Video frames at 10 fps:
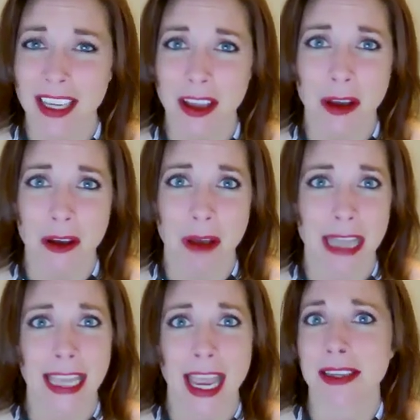go
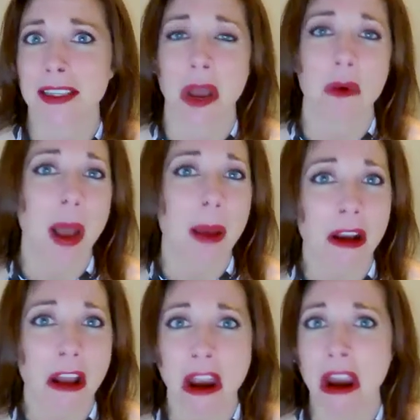attend a
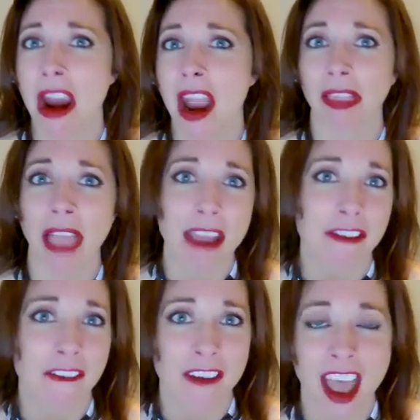webinar, a
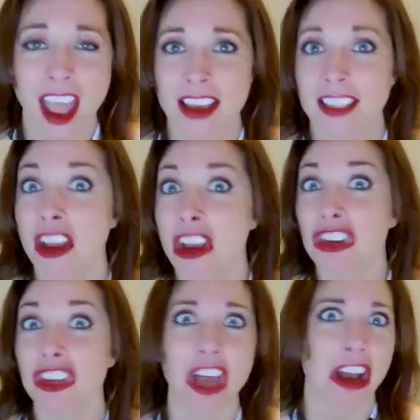live event,
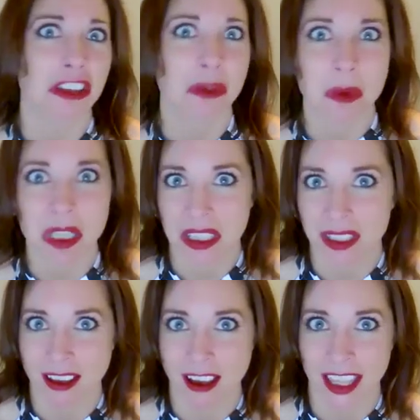talk to a
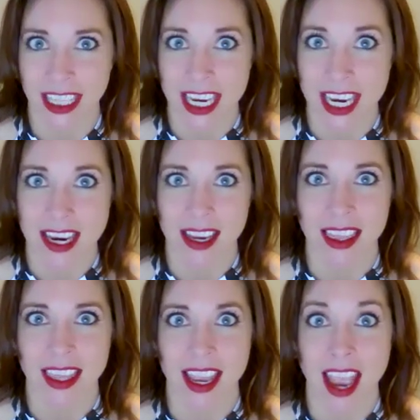business colleague
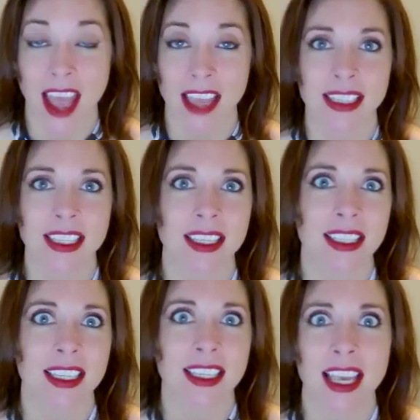that has seen
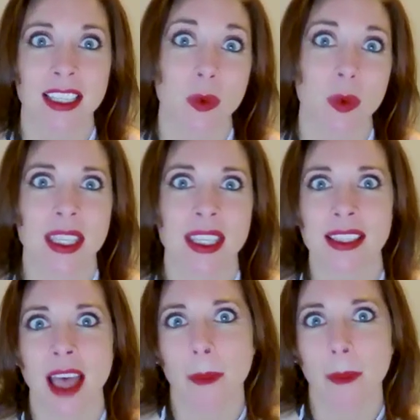success with
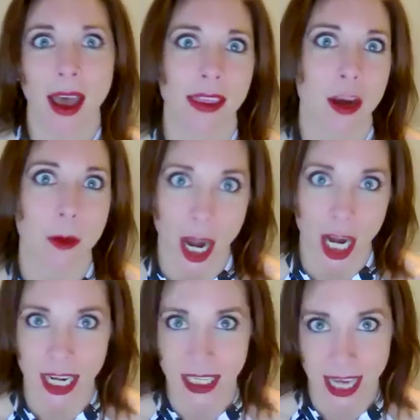some other
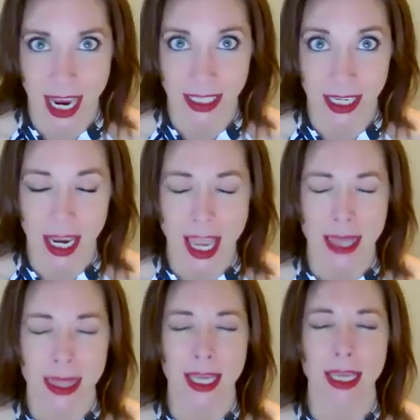marketing tactic.
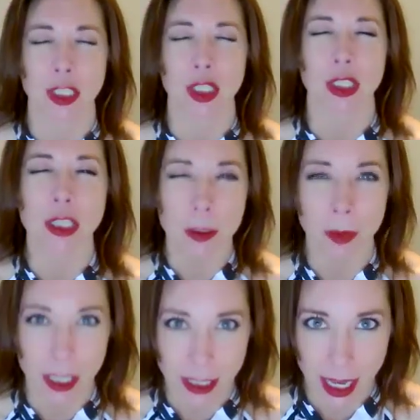They get
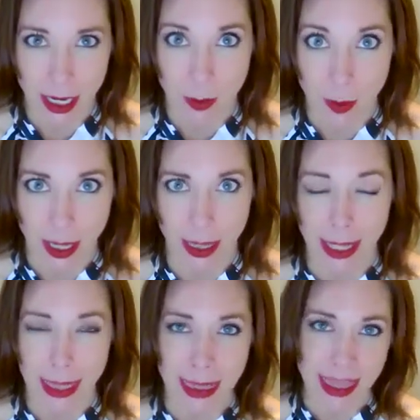super excited about it.
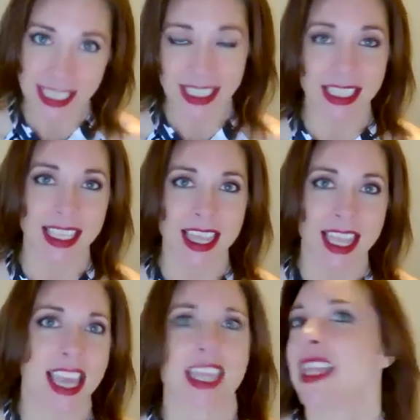Like, this is the
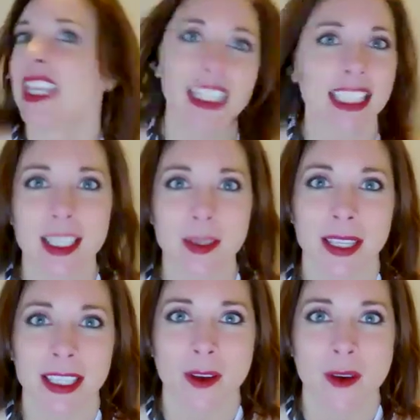thing. This is
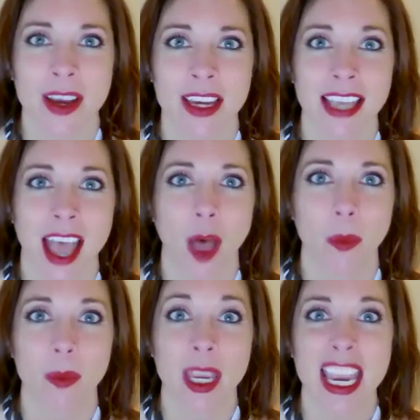what's going to
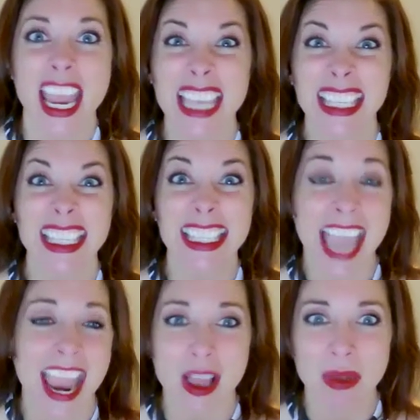help me
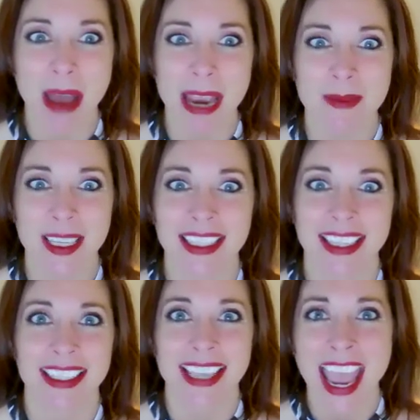scale my business.